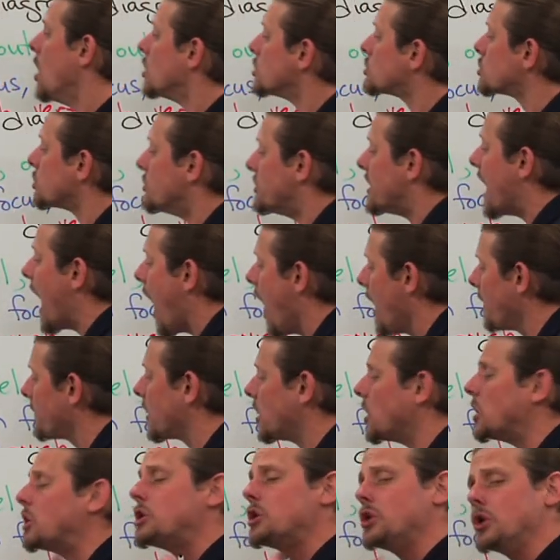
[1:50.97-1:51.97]
So now I'm
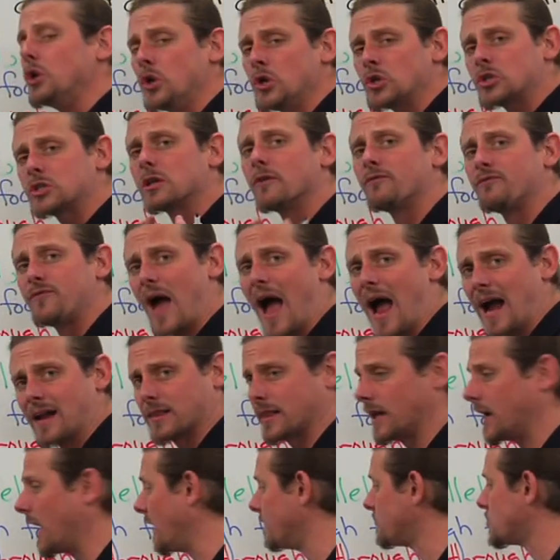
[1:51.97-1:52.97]
gonna use the fact
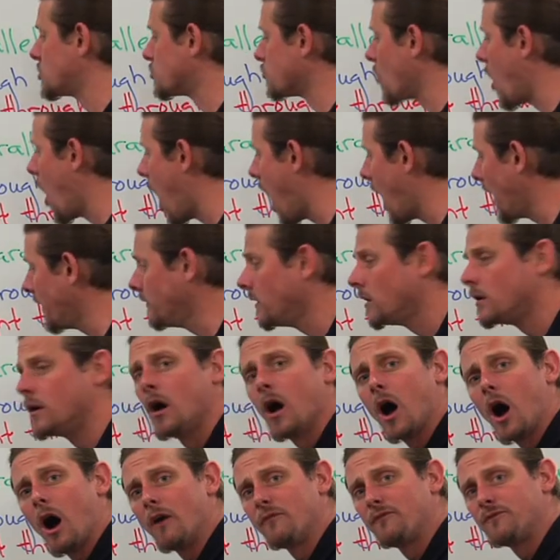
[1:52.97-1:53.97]
that I've drawn
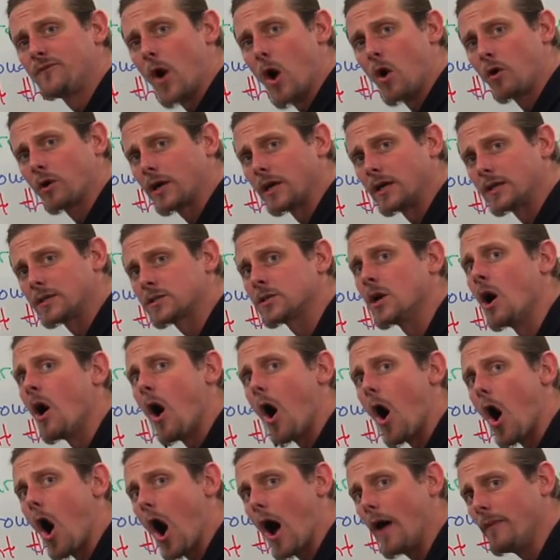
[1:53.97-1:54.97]
a focus
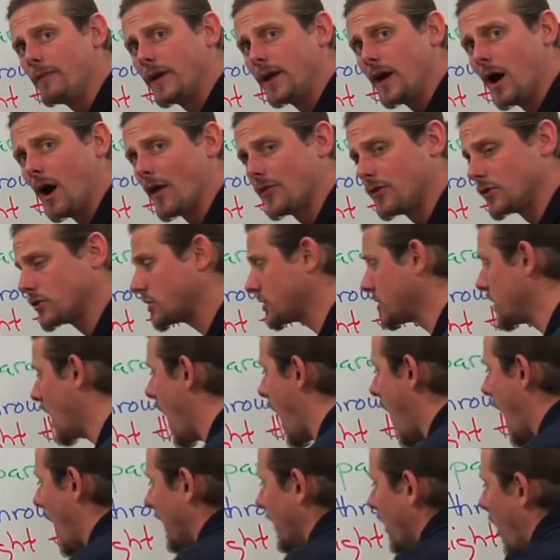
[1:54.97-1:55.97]
on the other
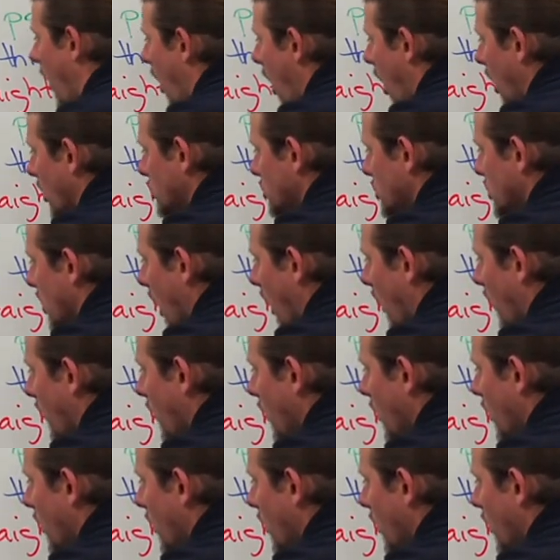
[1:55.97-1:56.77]
side also